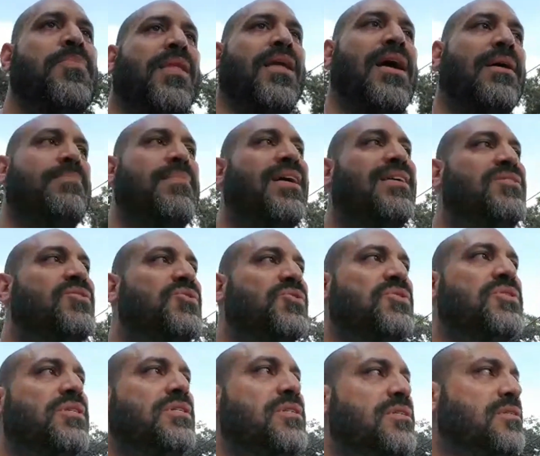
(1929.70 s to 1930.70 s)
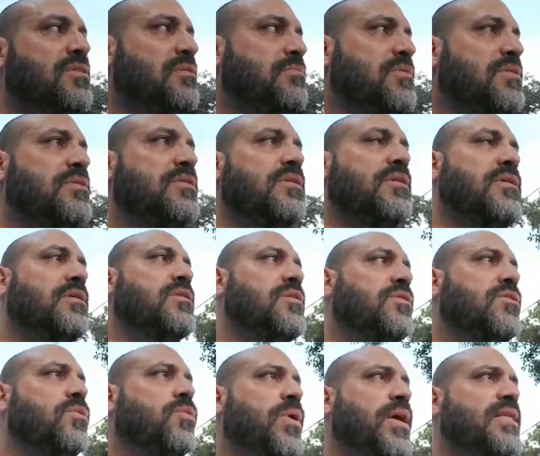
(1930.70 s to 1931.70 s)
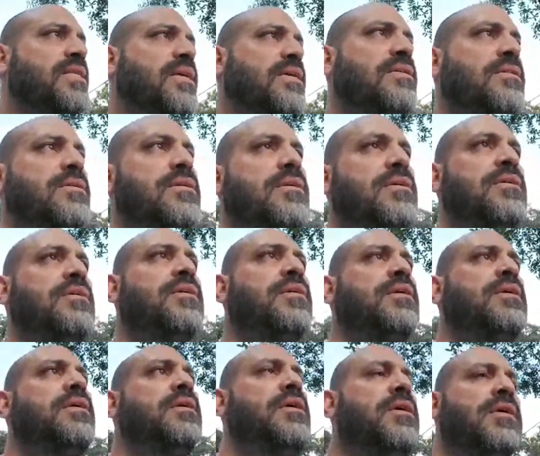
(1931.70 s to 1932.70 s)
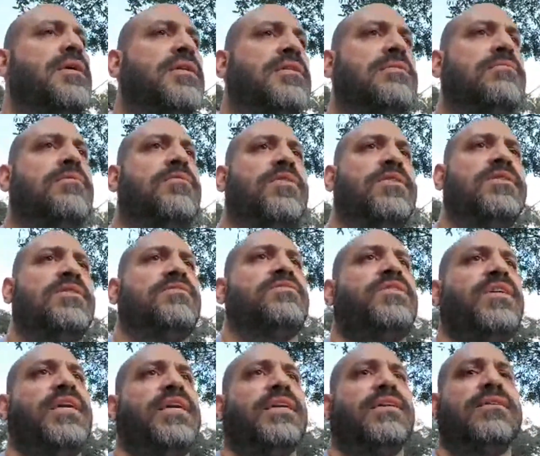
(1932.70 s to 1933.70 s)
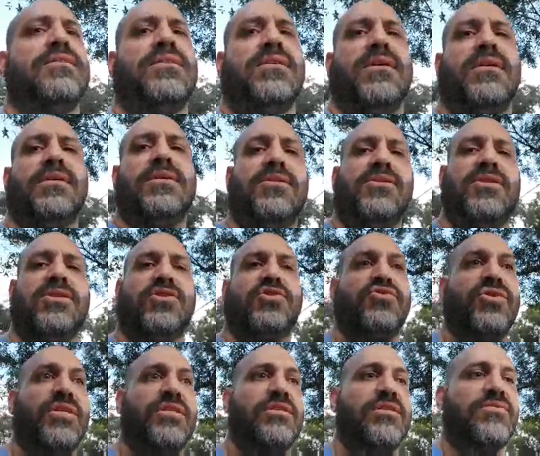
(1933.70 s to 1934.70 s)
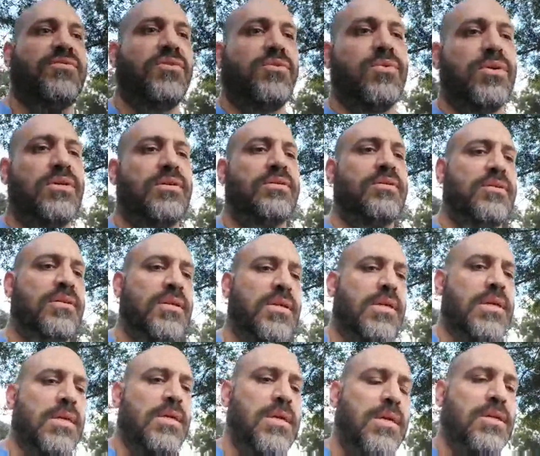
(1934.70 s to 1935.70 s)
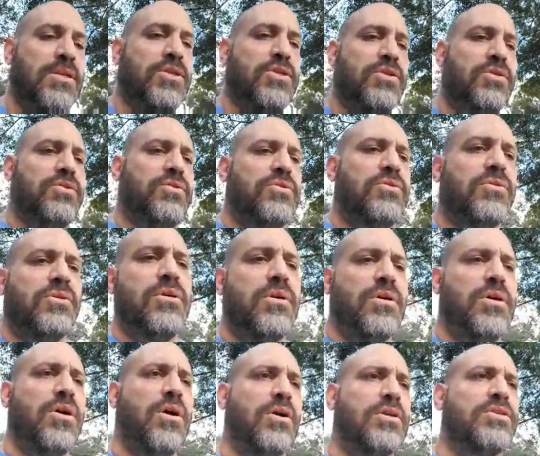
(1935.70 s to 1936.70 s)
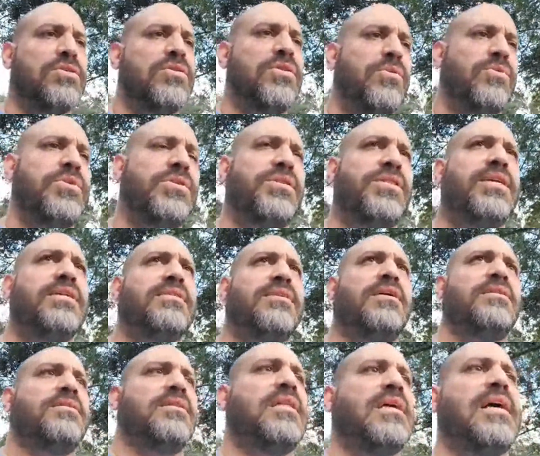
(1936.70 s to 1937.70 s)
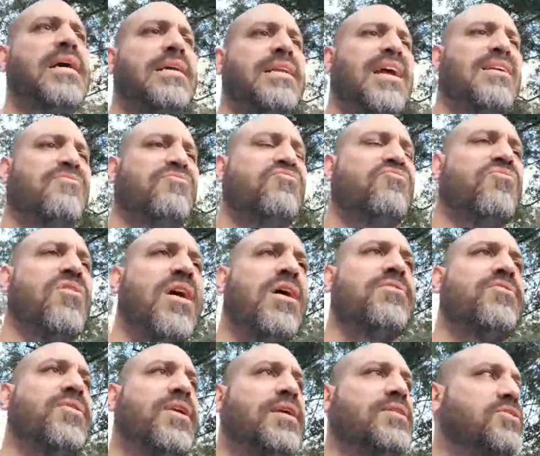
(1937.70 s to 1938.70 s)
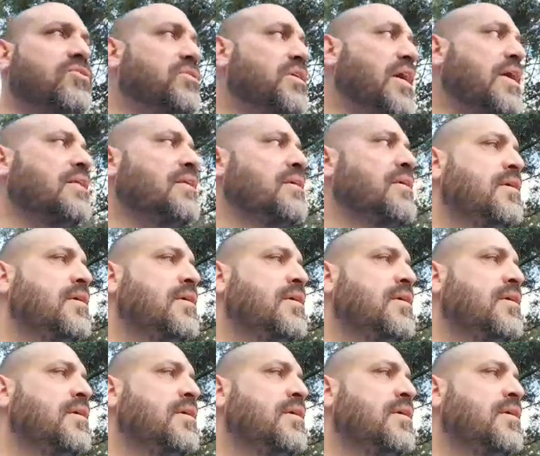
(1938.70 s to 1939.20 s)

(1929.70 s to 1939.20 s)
I'm not interested in some of the way that some of us have taken to the streets, if you will, to argue with things online. I'd rather not do that.